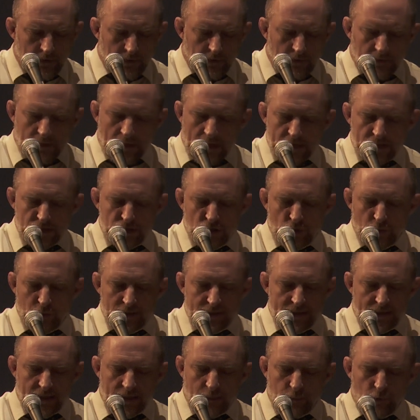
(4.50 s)
Last year
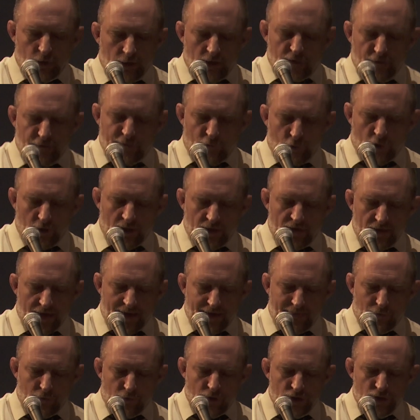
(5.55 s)
we celebrated the 40th
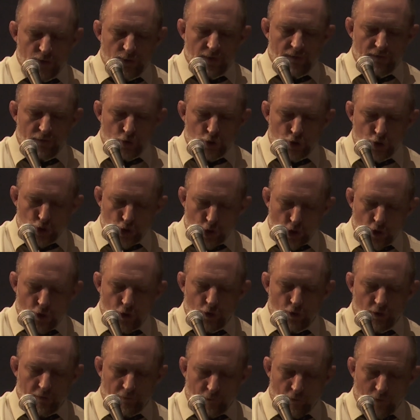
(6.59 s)
anniversary of the
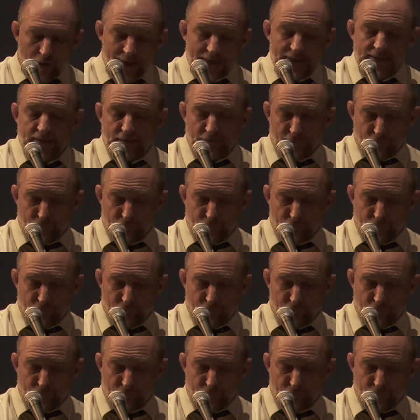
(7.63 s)
Charter of Rights and